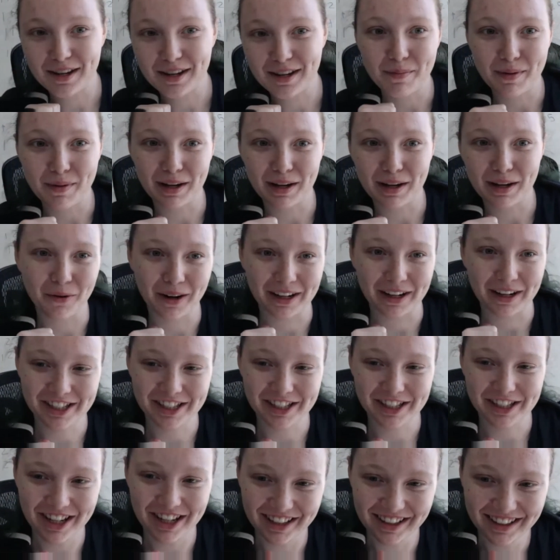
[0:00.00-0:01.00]
big
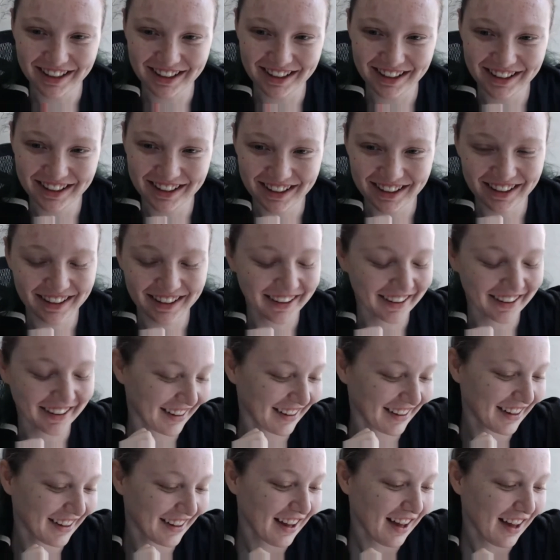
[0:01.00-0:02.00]
question.
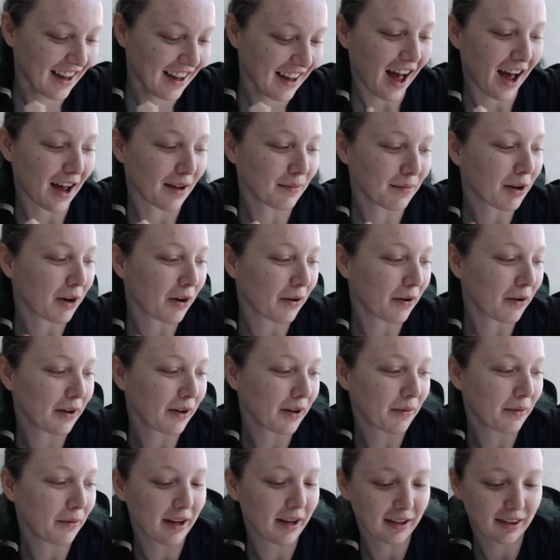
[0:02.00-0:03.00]
I'm going
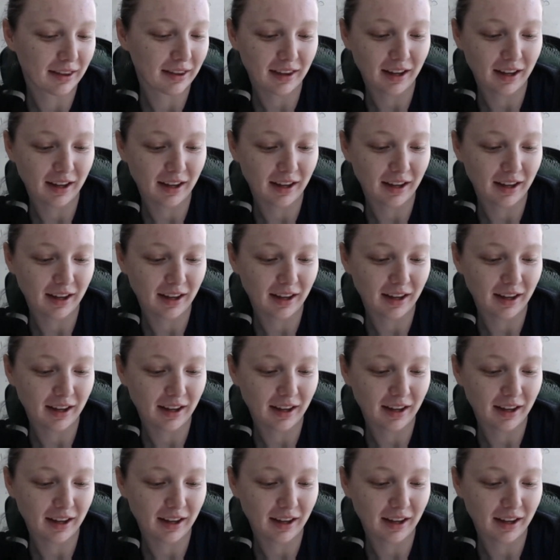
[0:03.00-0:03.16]
with